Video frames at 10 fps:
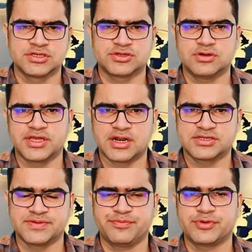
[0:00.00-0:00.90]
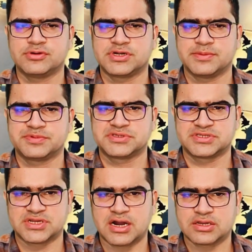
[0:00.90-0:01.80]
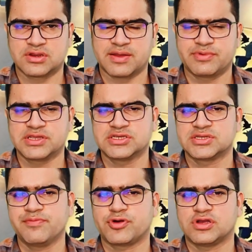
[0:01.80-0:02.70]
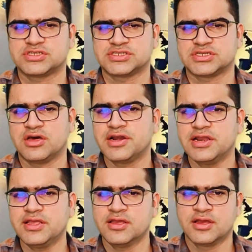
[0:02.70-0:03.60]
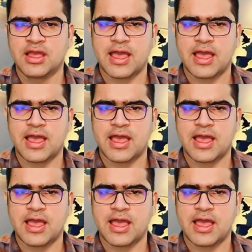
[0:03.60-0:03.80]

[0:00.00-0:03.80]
So here are some pro tips. Start your application process early